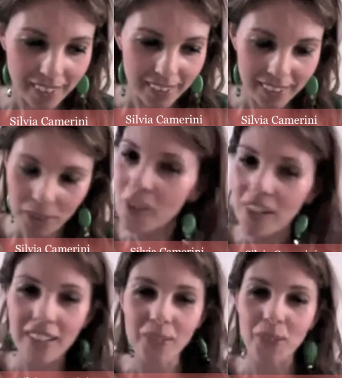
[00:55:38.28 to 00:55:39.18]

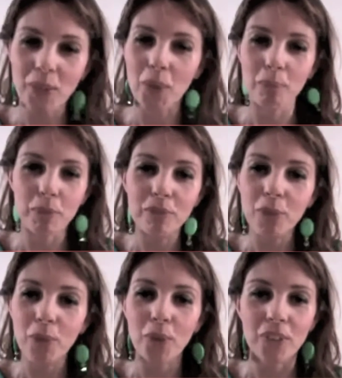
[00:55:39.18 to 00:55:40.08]
were, you know,
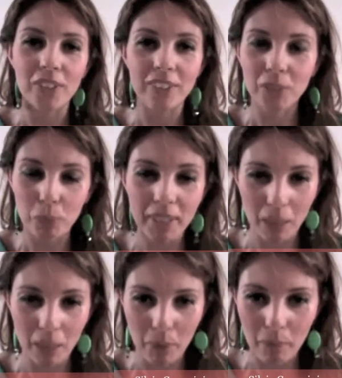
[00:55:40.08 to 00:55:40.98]
before to
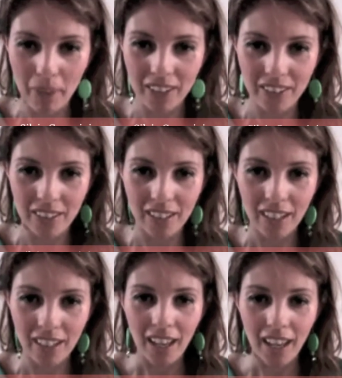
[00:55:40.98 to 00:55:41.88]
become a mother,
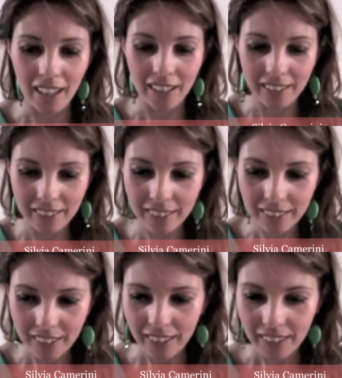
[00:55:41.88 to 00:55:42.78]
and
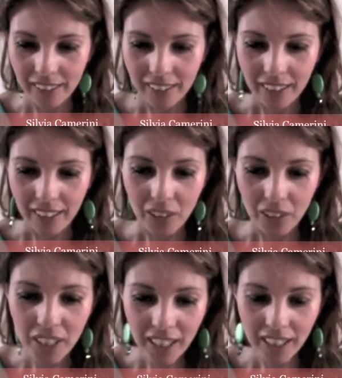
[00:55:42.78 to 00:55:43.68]

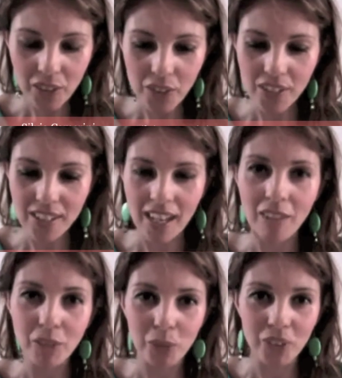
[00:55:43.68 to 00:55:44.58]
looking at
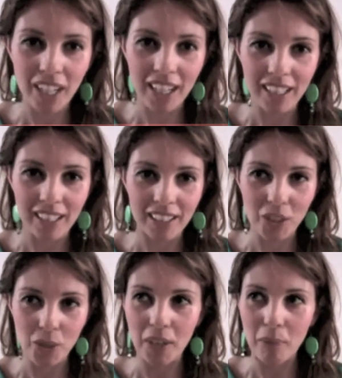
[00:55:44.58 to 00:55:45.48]
yourself today
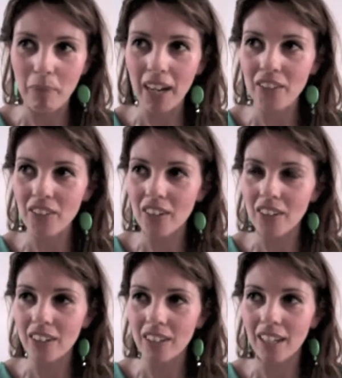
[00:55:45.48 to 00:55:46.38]
that you are a
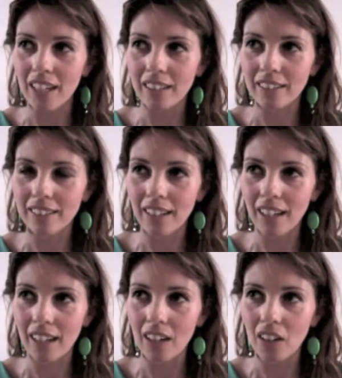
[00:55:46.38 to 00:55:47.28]
mother and
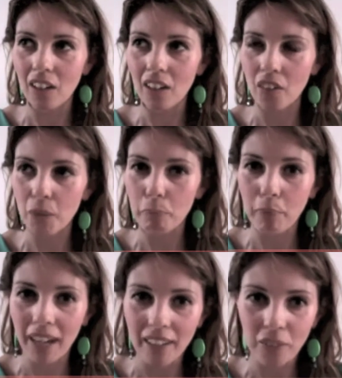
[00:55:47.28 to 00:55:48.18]
along the
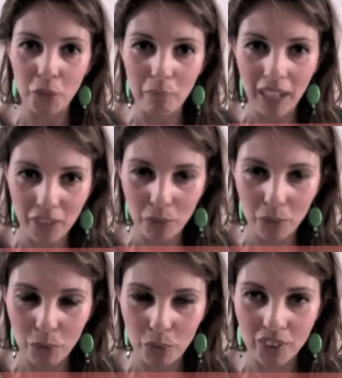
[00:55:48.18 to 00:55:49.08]
path of your
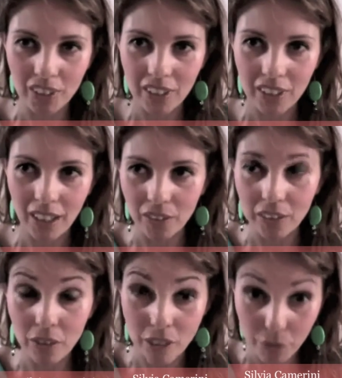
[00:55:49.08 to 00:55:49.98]
motherhood, along
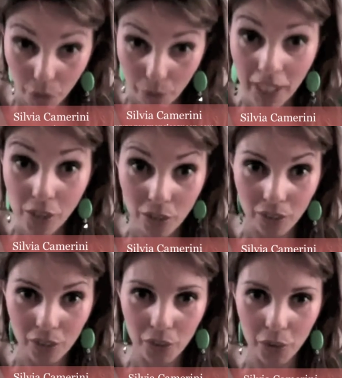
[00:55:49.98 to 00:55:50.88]
the
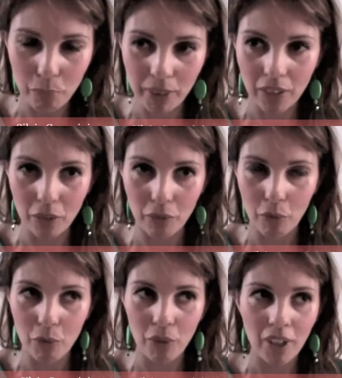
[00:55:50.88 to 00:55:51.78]
transformation you've been
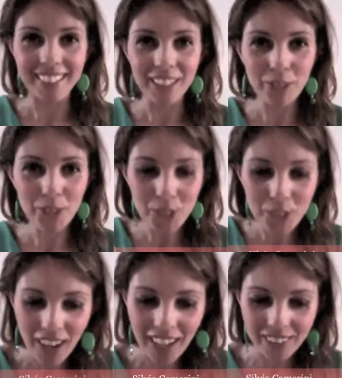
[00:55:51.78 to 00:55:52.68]
through, if you
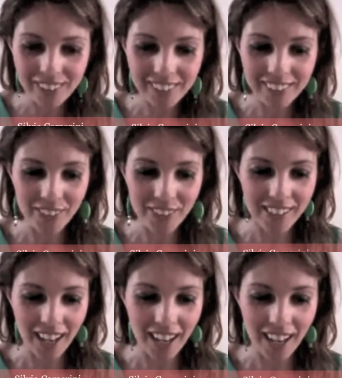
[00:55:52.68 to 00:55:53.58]
ground yourself